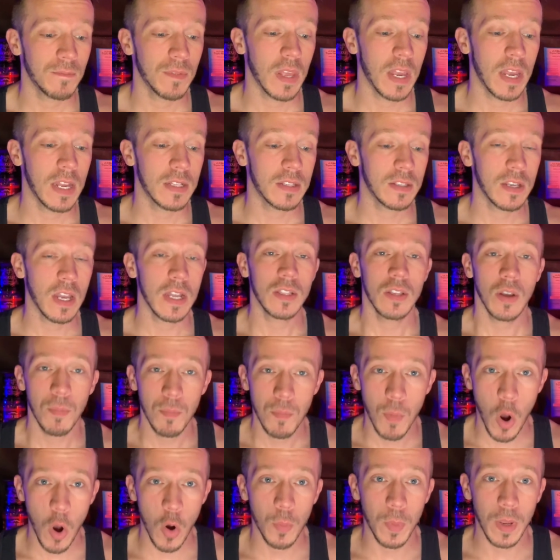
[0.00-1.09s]
It's a
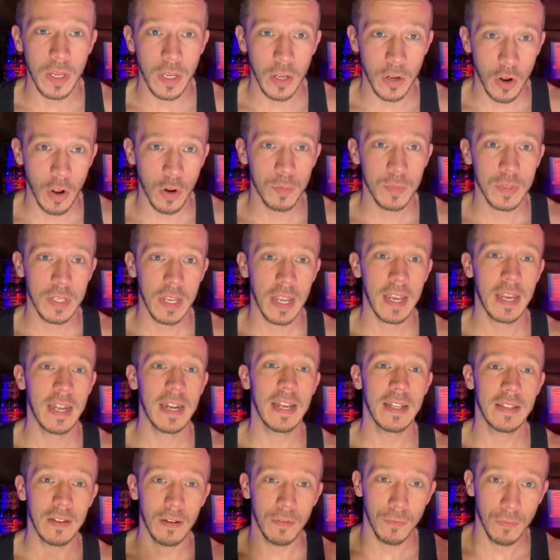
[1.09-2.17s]
moment, you know what I'm saying?
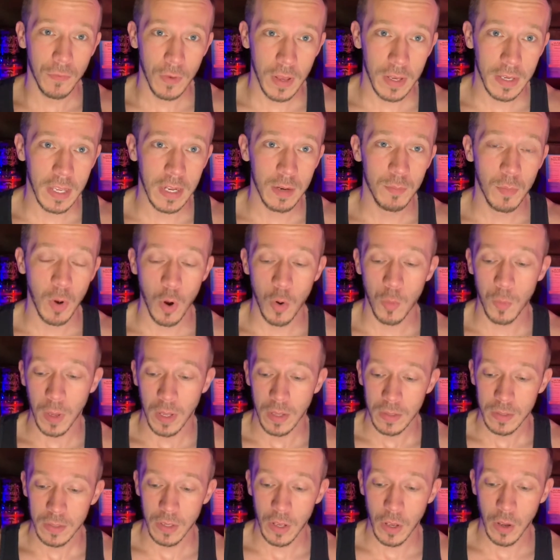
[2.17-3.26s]
It's a fucking
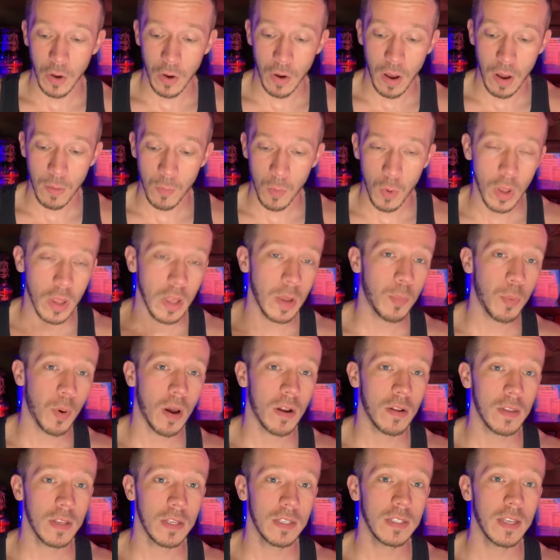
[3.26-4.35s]
moment. So I'm really proud
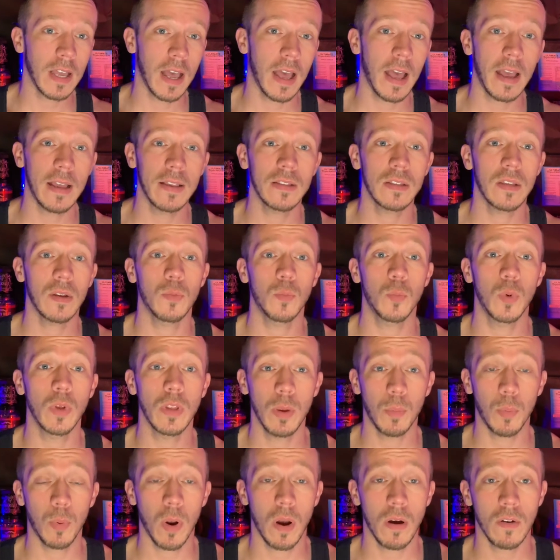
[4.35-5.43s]
of these guys, really
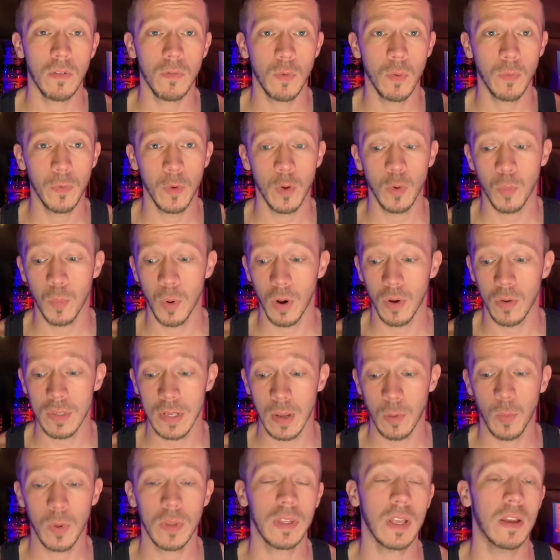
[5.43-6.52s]
proud of Review Bros
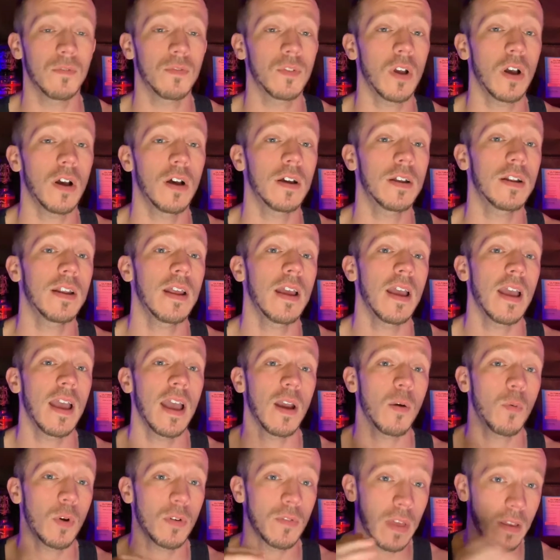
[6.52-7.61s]
on what they've done,
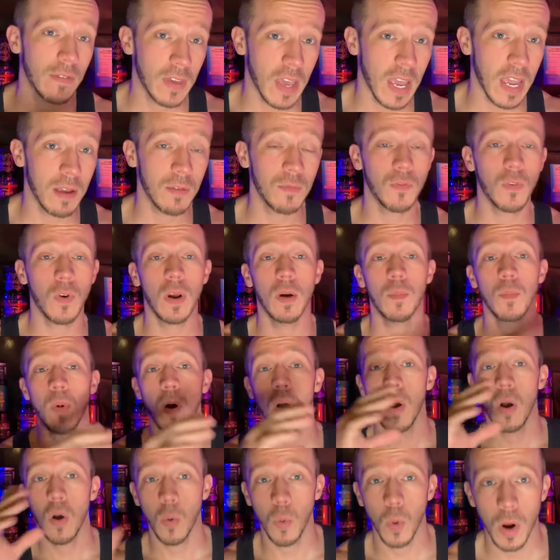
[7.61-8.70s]
where they came from,
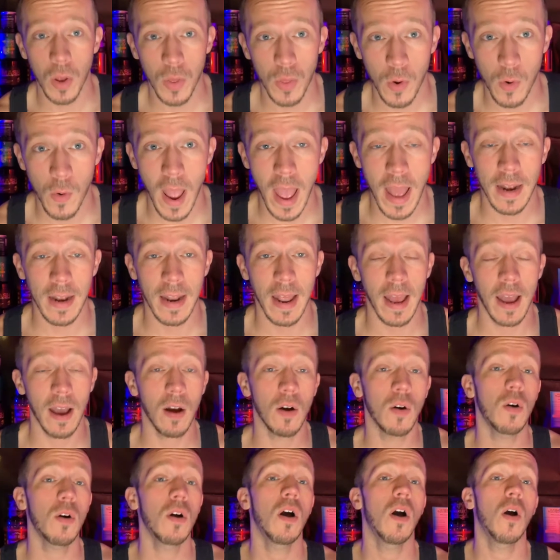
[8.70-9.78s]
where they're at
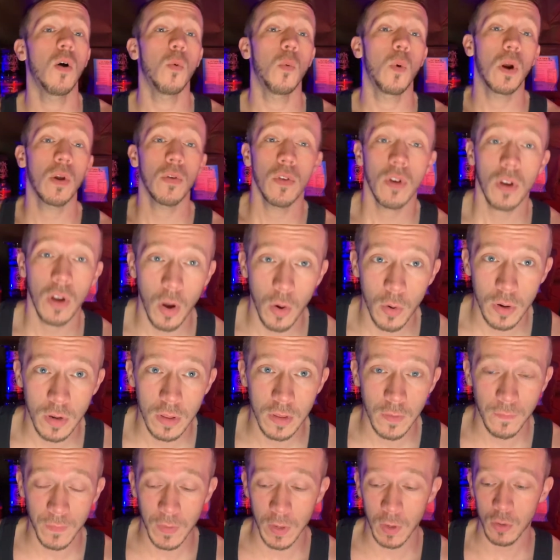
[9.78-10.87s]
now, where they're going in
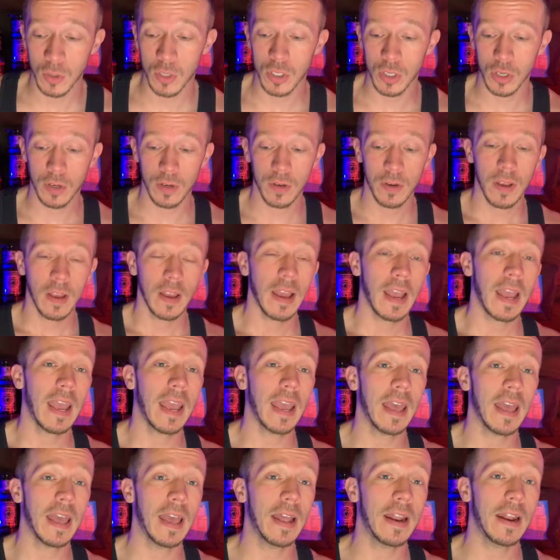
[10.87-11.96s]
the future.
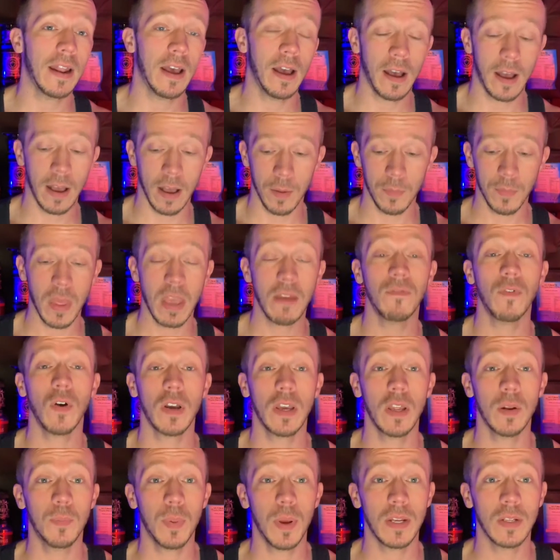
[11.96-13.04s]
And they
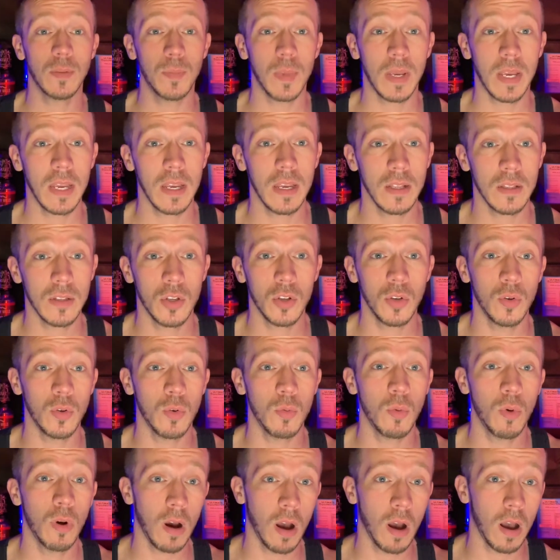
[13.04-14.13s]
fucking picked me to
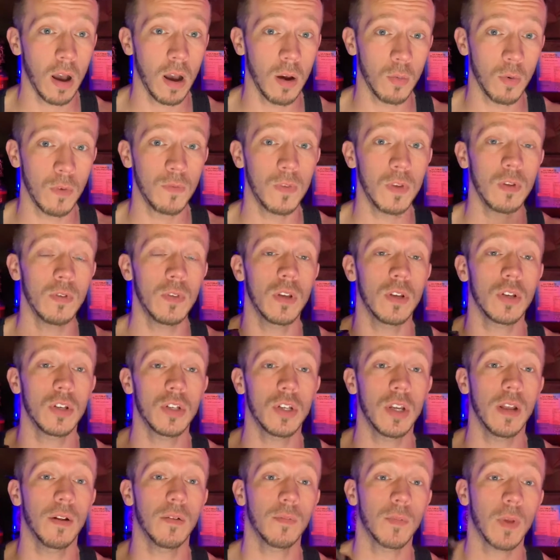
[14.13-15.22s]
review this
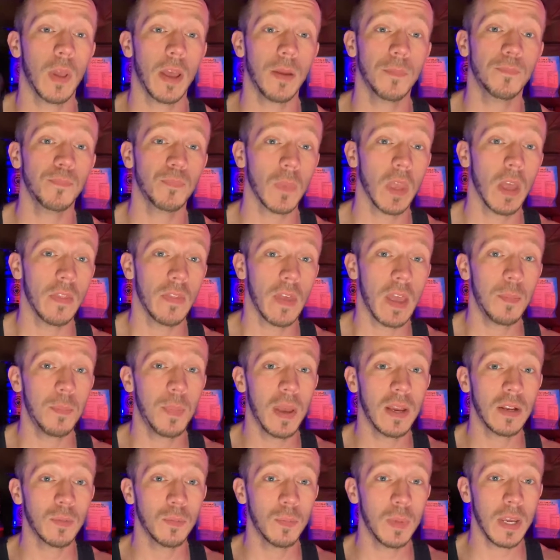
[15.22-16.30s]
shit, okay? They
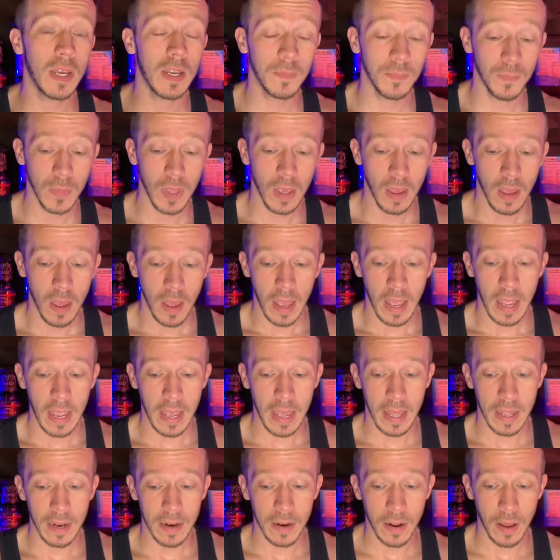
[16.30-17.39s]
picked me,
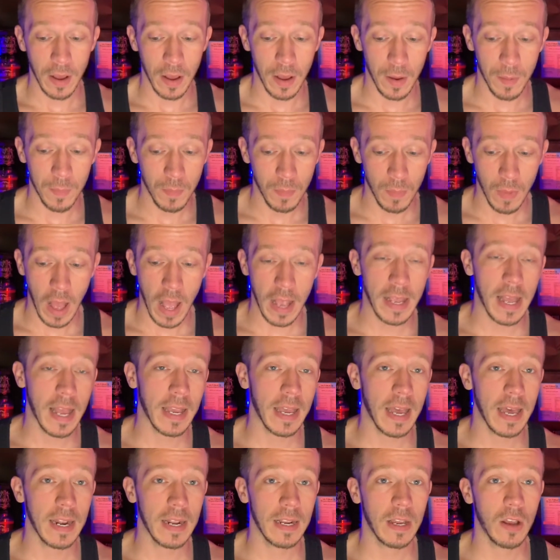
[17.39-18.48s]
and I
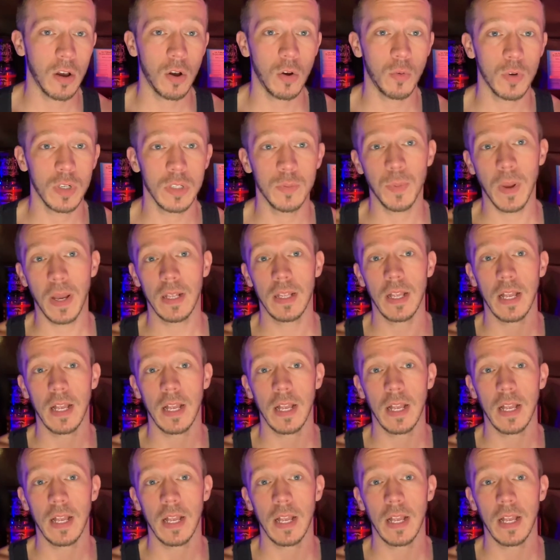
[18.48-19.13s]
gotta call respect